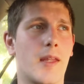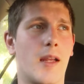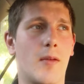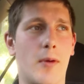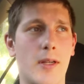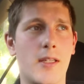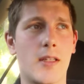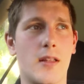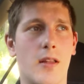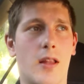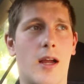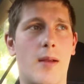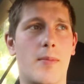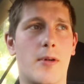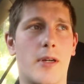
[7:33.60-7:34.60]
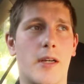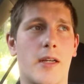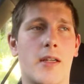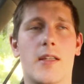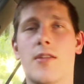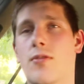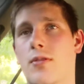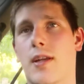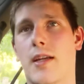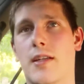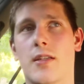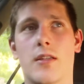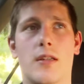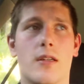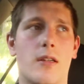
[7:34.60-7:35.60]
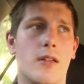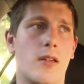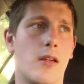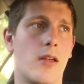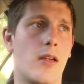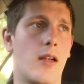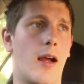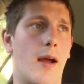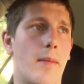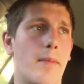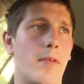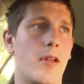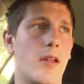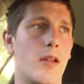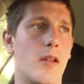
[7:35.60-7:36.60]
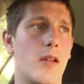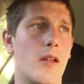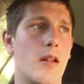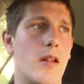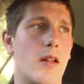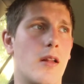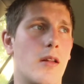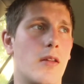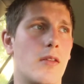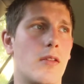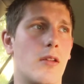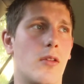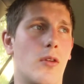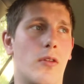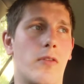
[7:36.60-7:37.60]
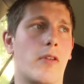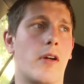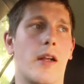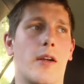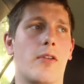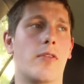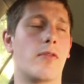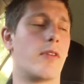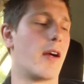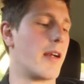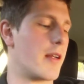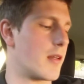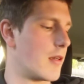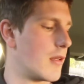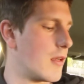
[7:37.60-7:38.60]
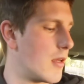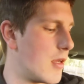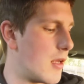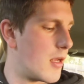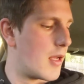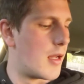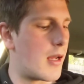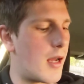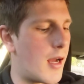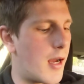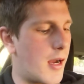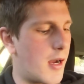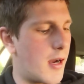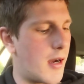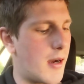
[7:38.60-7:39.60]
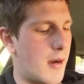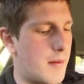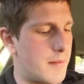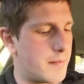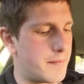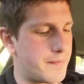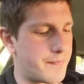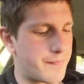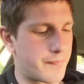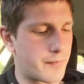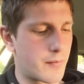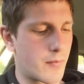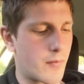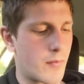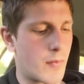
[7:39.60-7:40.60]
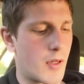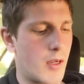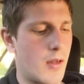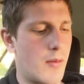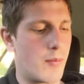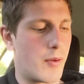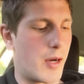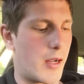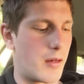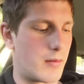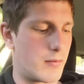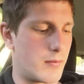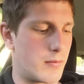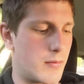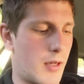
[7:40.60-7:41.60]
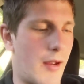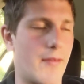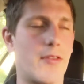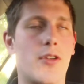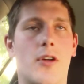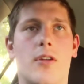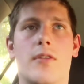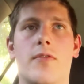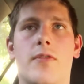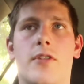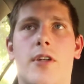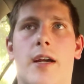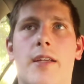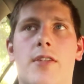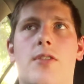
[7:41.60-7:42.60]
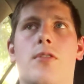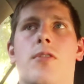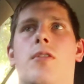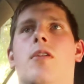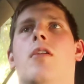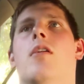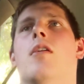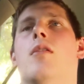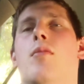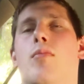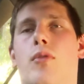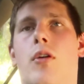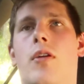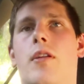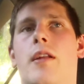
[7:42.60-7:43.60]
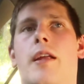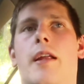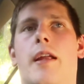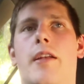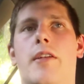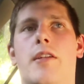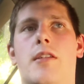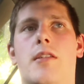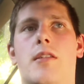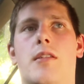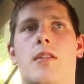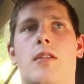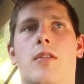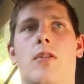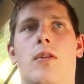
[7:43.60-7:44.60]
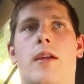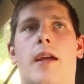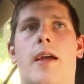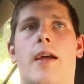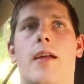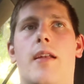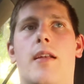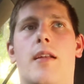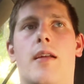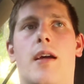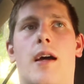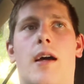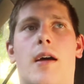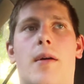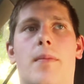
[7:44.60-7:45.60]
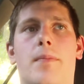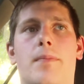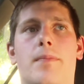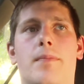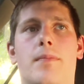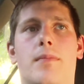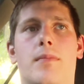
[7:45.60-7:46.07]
I went to the library. This was ages ago. Um, to look for it, I couldn't find it. Uh, but I've sort of tried to broaden it and just look at um,